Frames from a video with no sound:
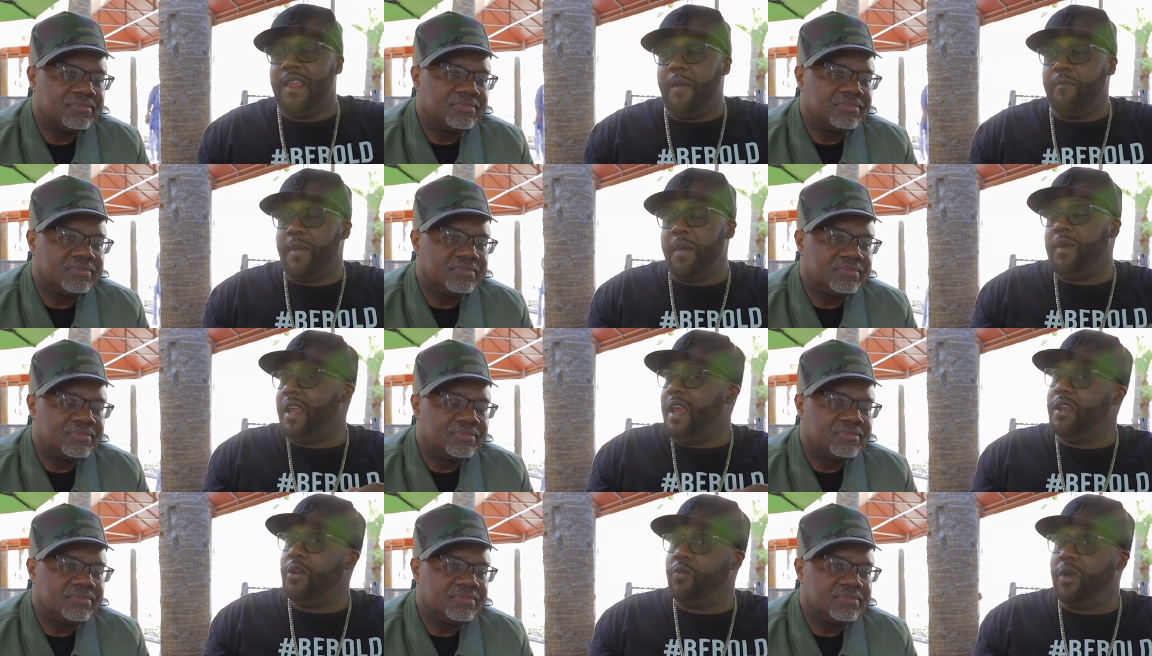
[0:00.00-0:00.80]
Speaker 1: that maybe
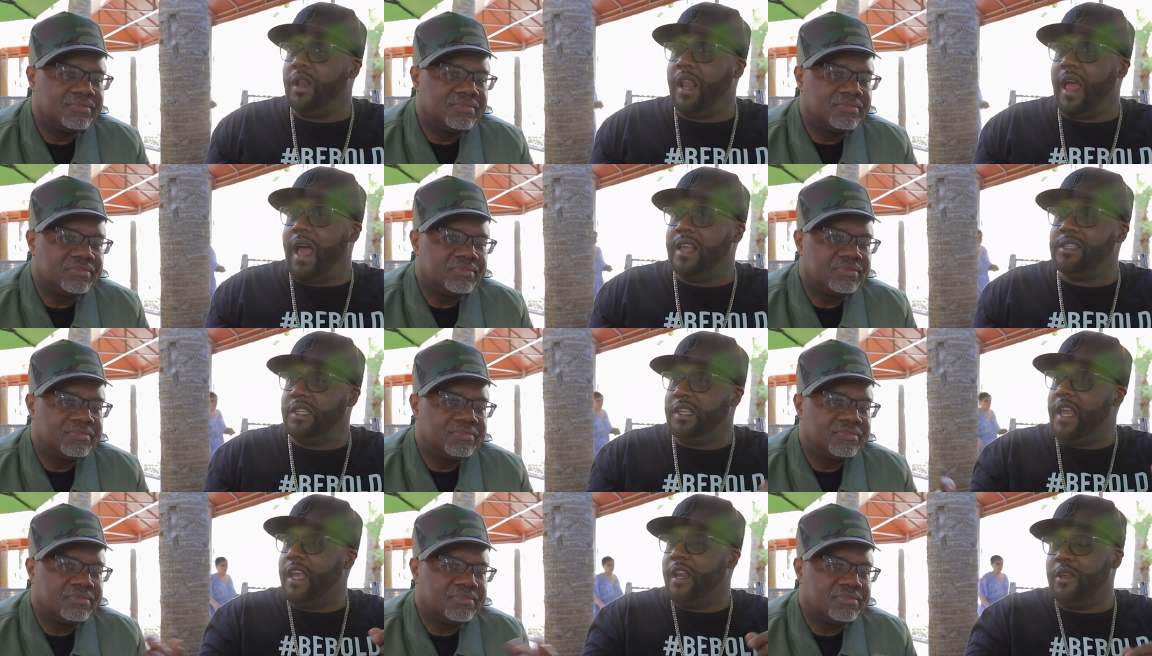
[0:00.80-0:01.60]
they didn't realize,
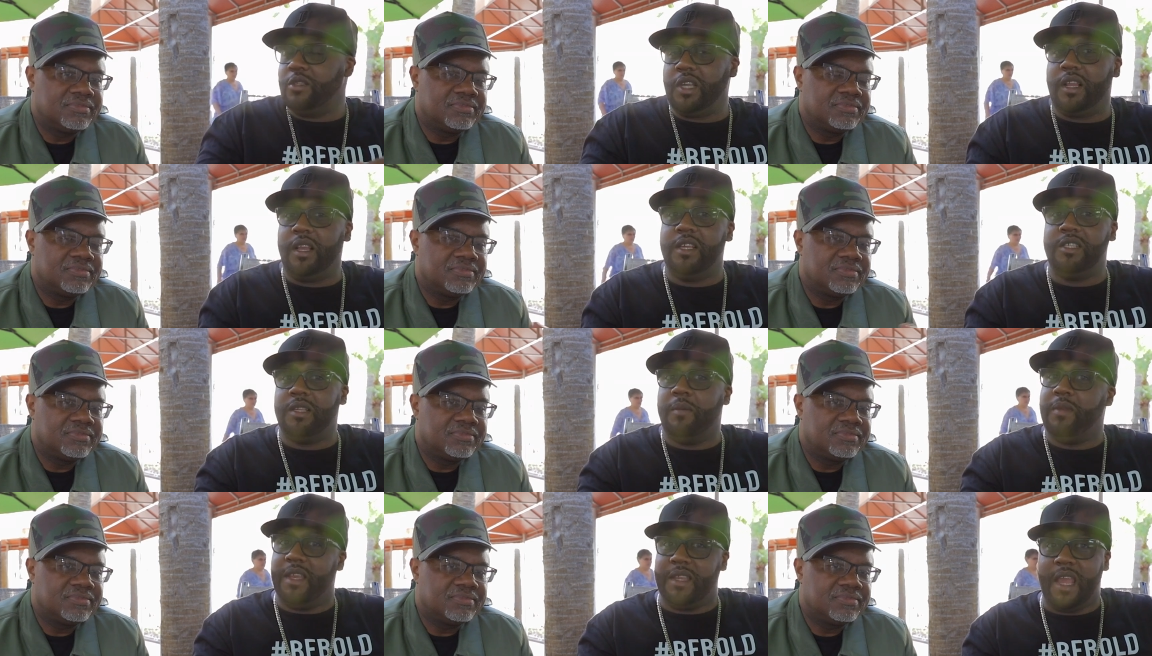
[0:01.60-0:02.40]
and they can articulate
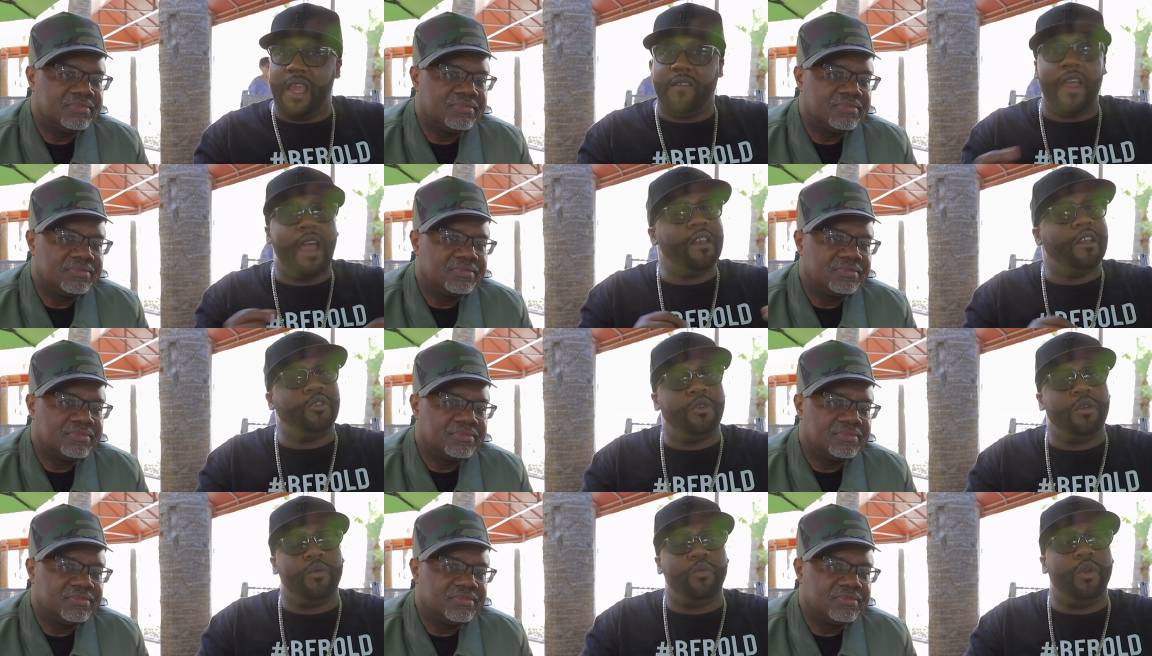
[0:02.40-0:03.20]
something that they've gotten that
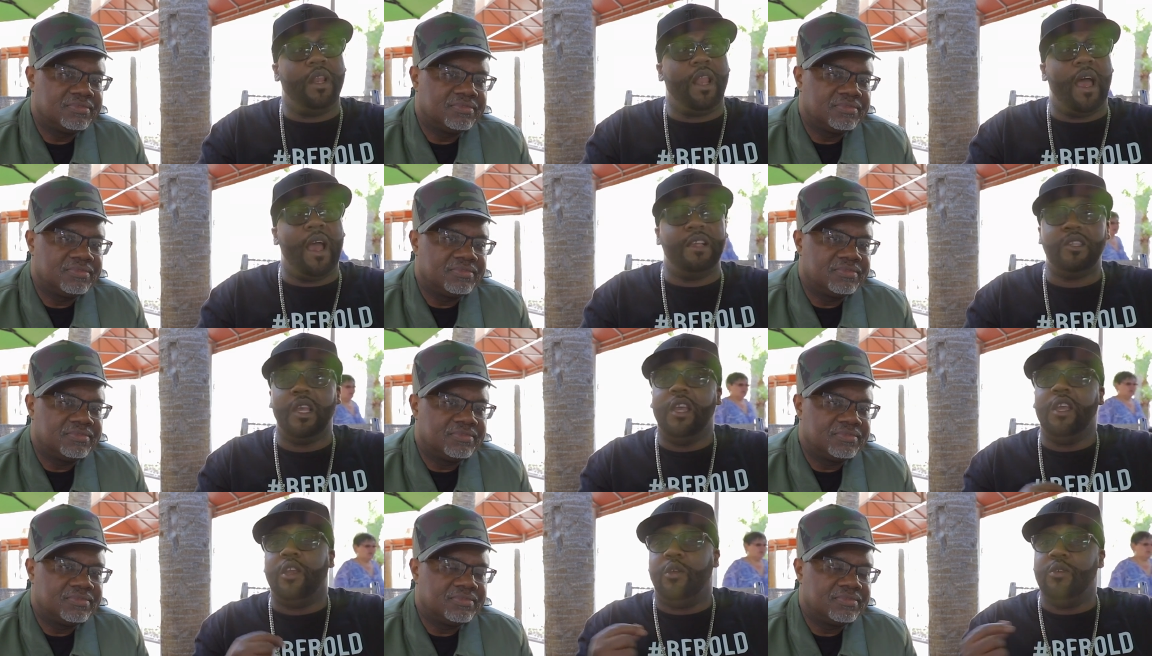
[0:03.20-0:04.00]
you didn't realize,
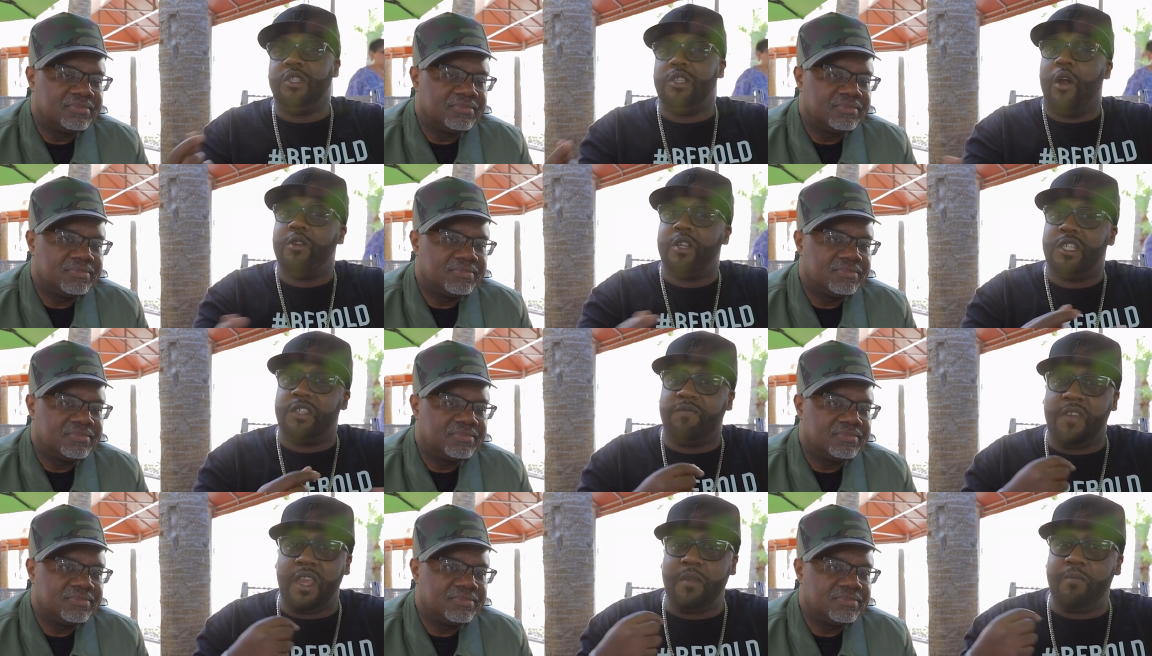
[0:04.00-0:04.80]
you start this
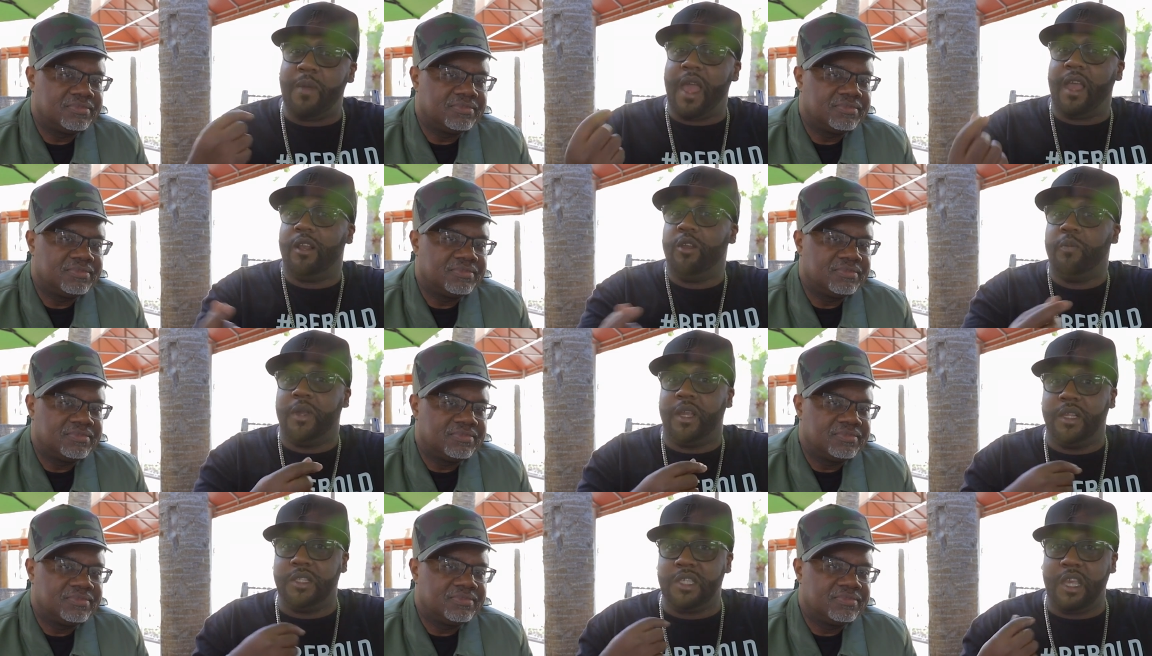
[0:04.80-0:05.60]
feedback loop
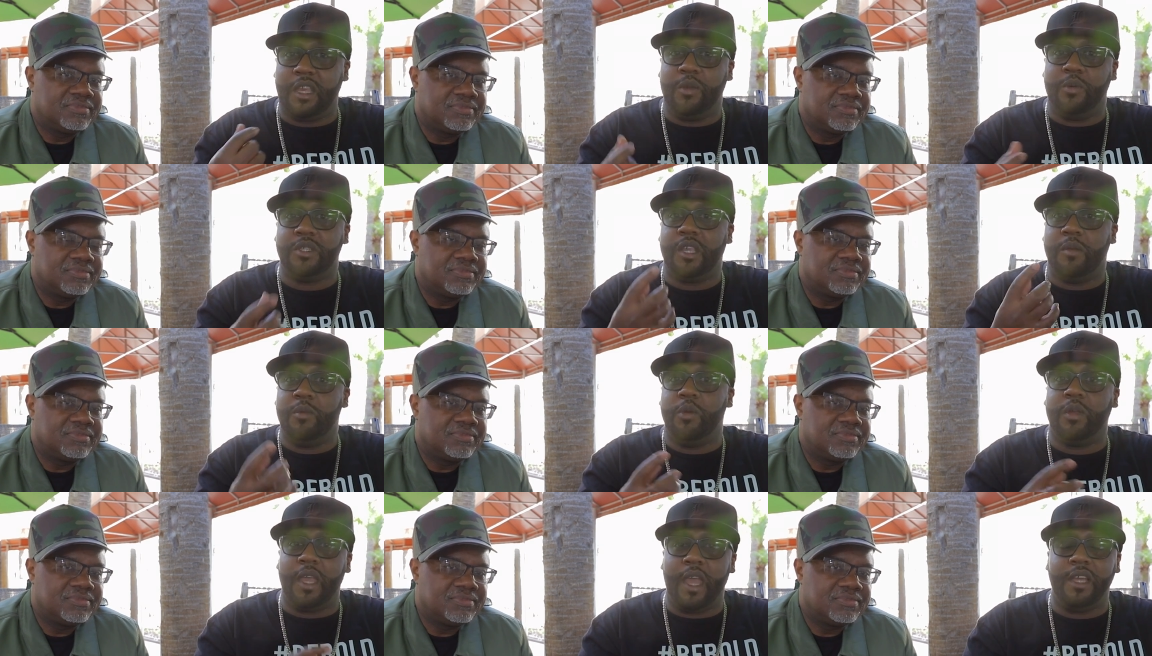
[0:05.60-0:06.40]
and continuous
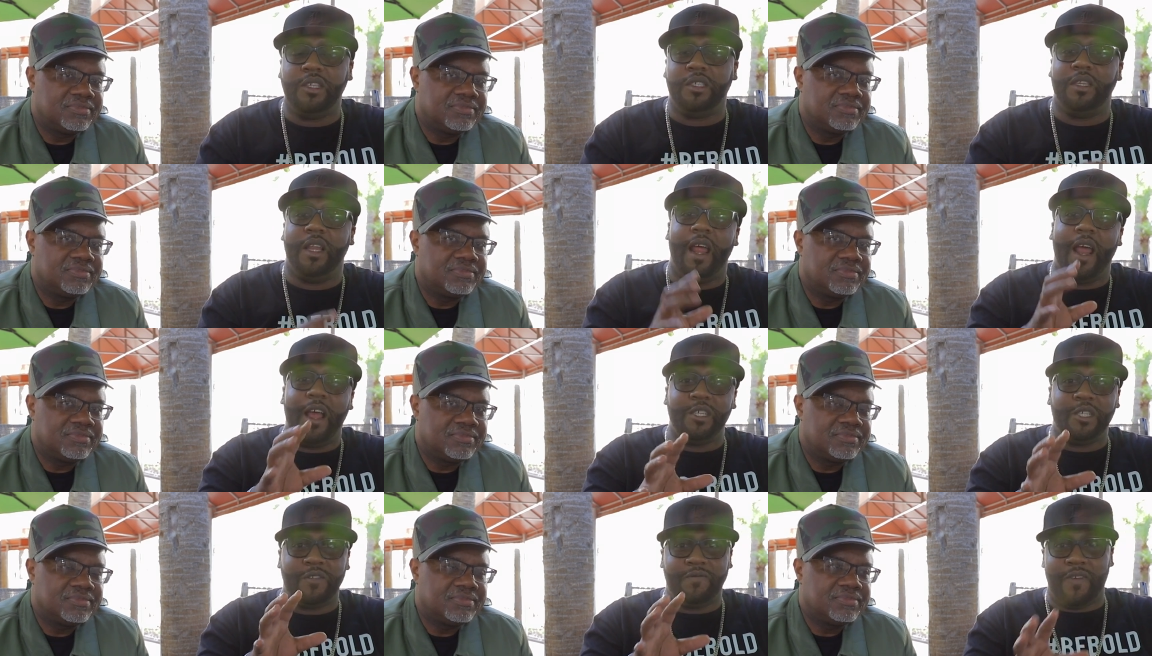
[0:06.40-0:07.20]
communication that I
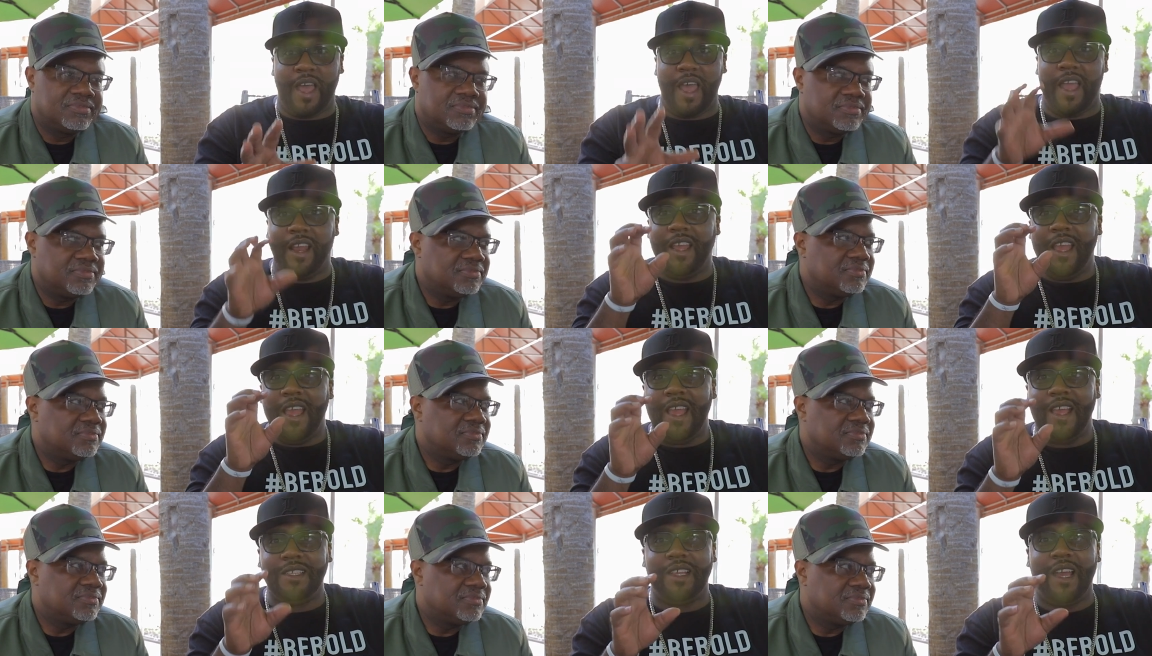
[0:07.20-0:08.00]
just find
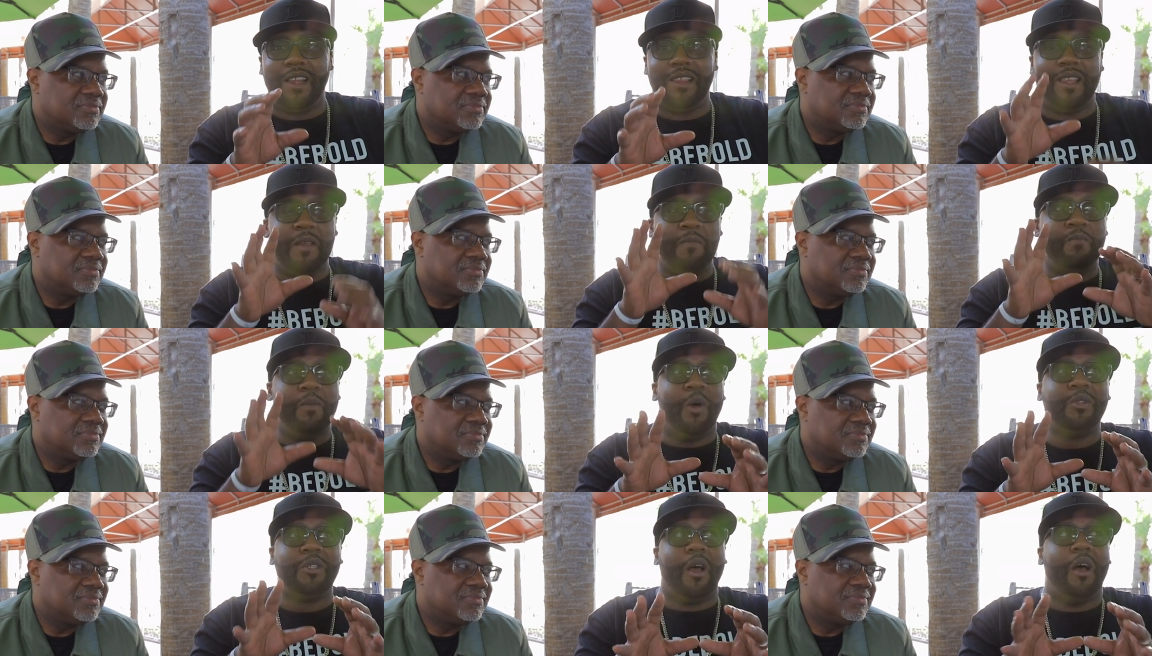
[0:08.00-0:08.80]
is like the
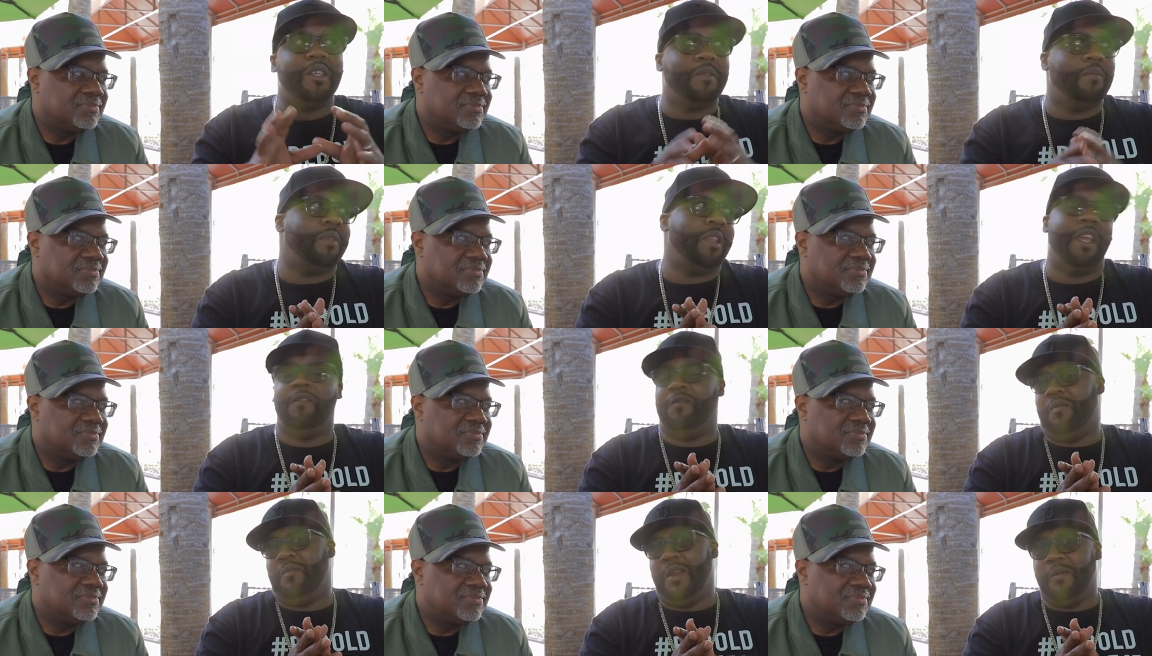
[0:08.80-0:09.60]
most awesome thing
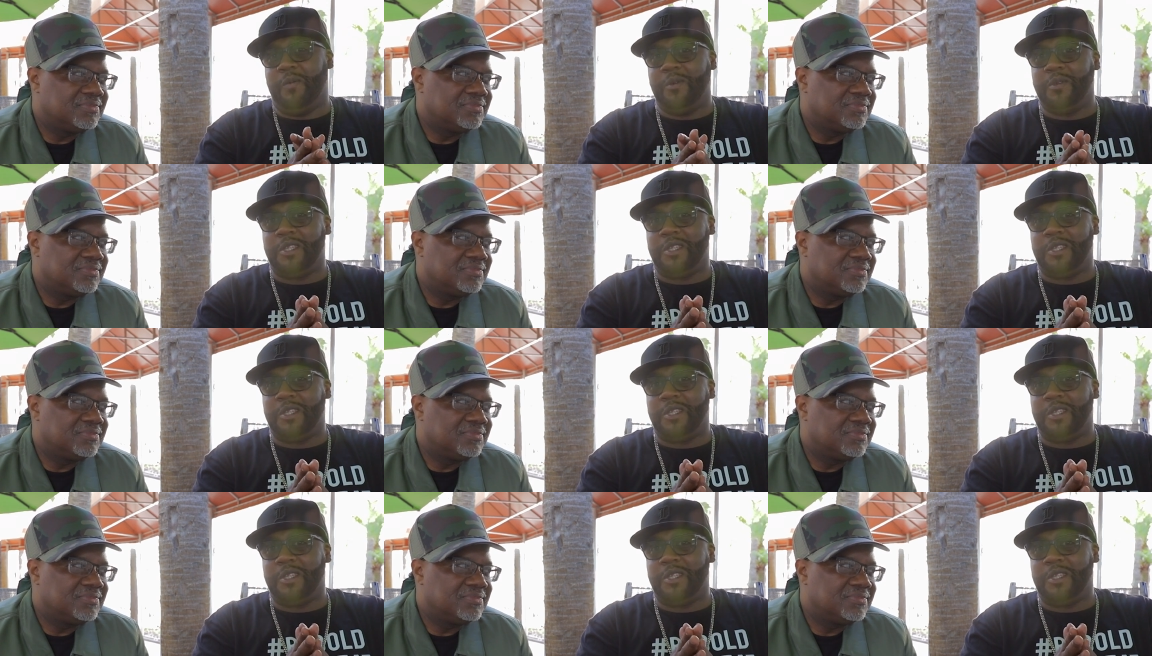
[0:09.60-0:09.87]
for people.